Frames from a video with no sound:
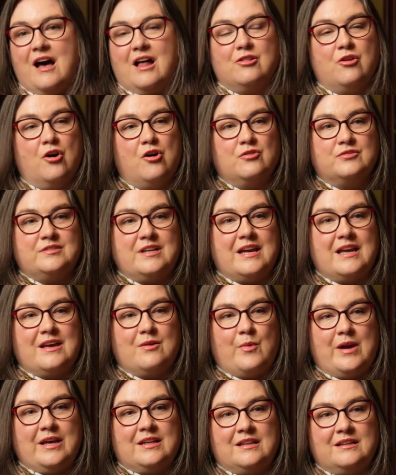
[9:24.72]
a long day
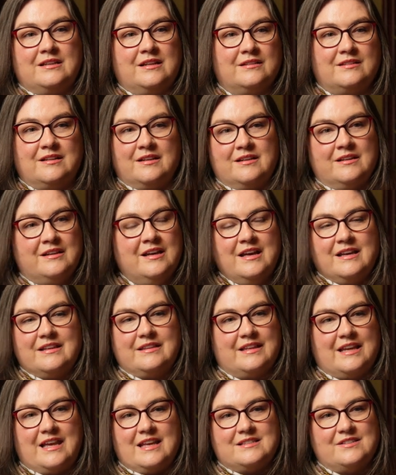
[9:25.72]
waiting at the,
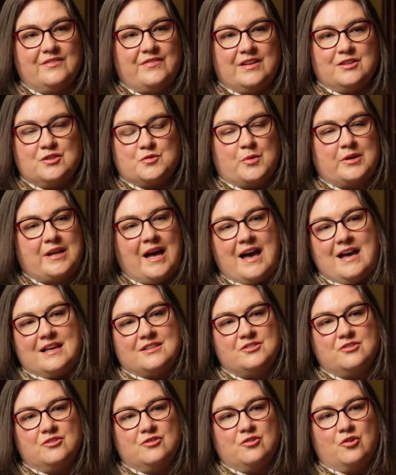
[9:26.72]
the gates of Hillsborough
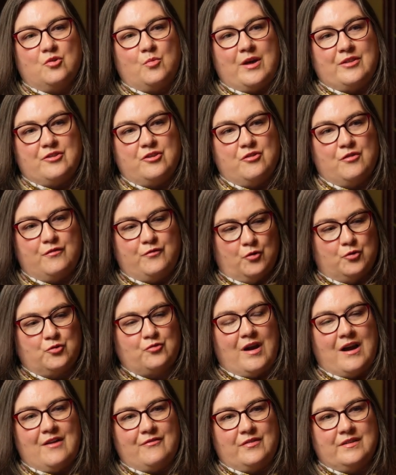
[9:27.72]
Castle or whether you're
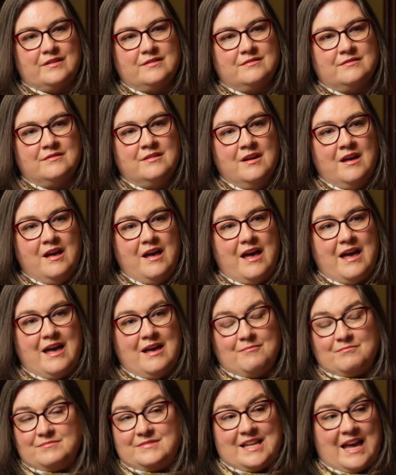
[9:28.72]
photographing
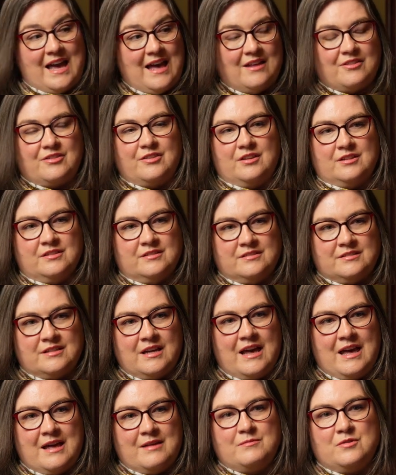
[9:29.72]
um, death and,
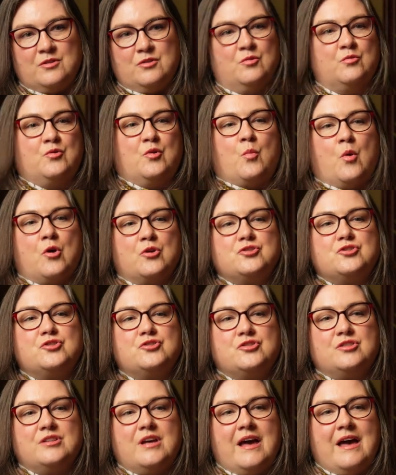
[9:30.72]
uh, you know, the
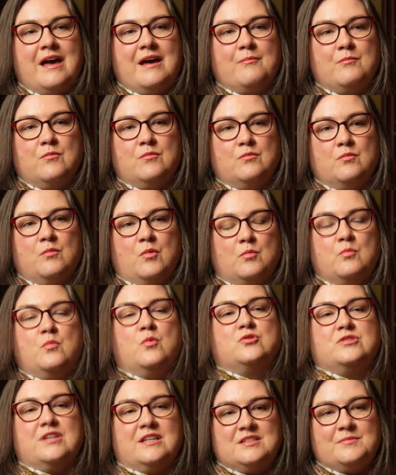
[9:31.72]
worst, um,
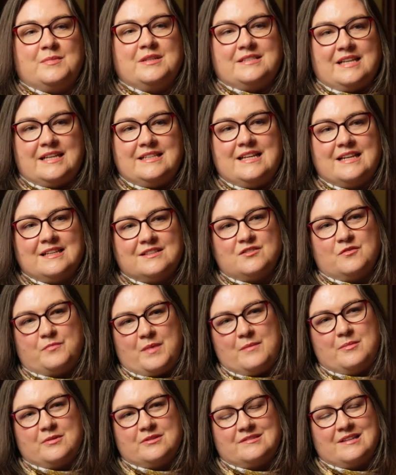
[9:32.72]
most intimate details of
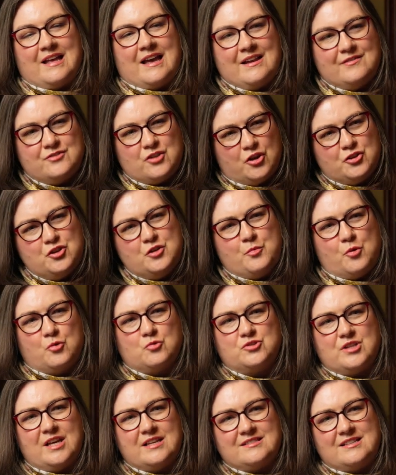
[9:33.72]
people's lives? How do you
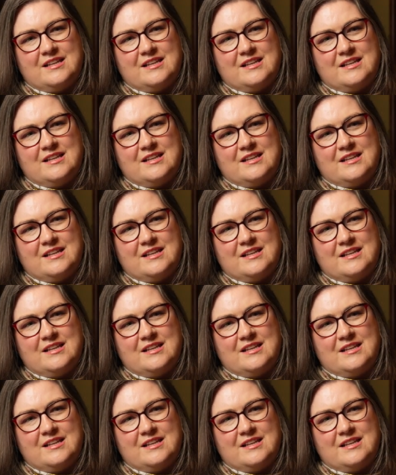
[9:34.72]
process